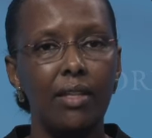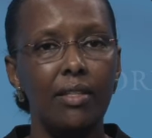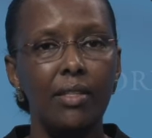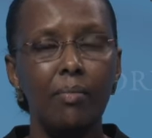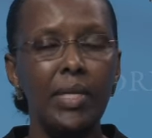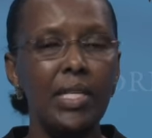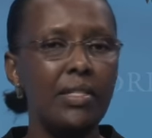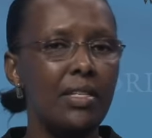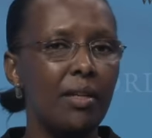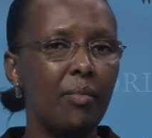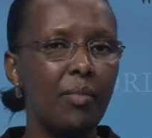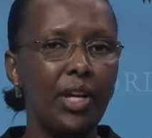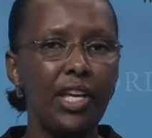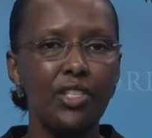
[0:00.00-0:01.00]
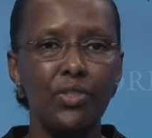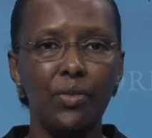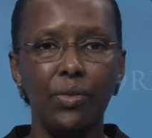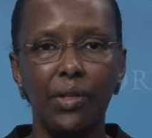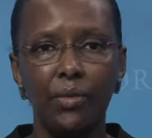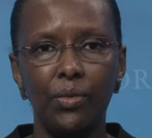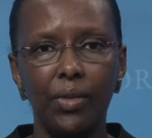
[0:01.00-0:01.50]
The meeting brings
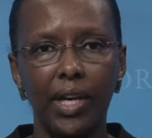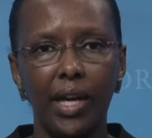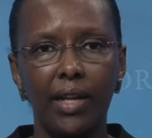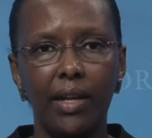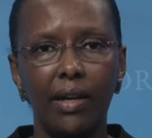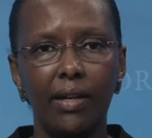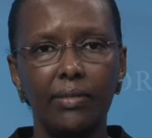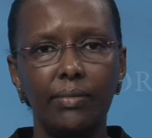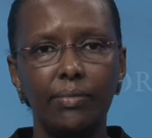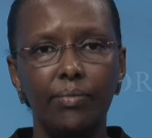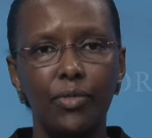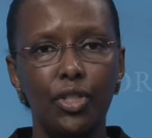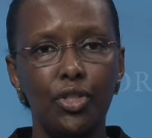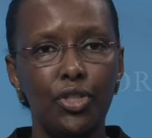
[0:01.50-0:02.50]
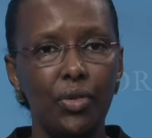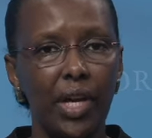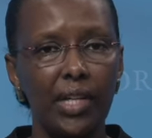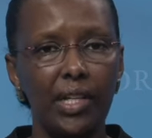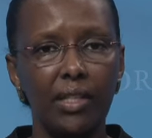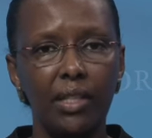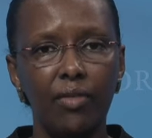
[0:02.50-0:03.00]
together the
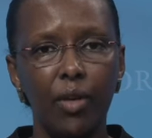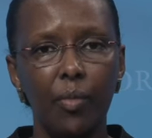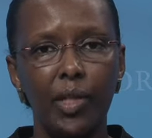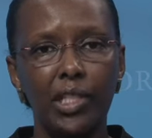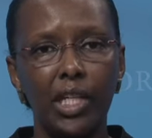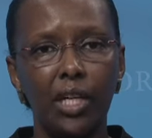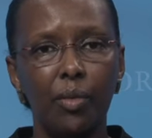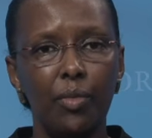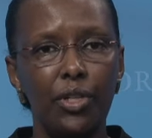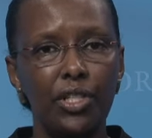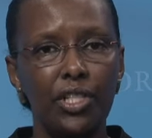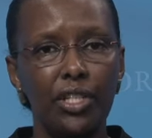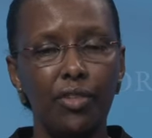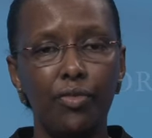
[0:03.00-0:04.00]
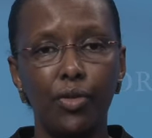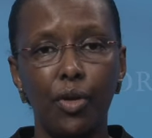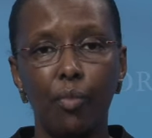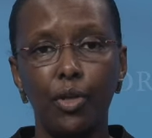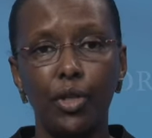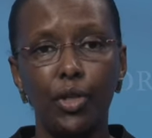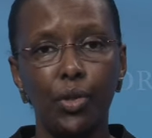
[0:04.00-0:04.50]
trade and development community
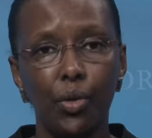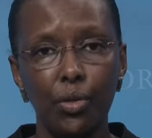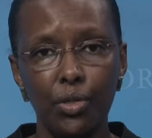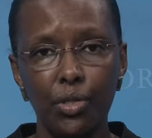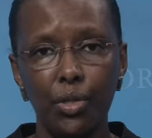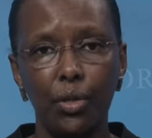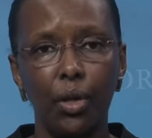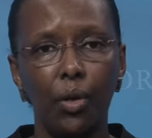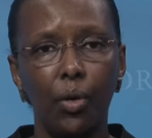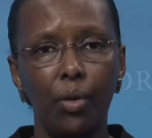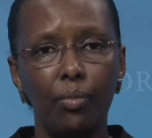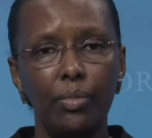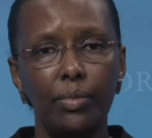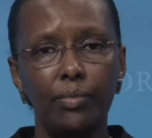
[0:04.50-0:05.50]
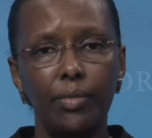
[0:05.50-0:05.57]
from across the globe,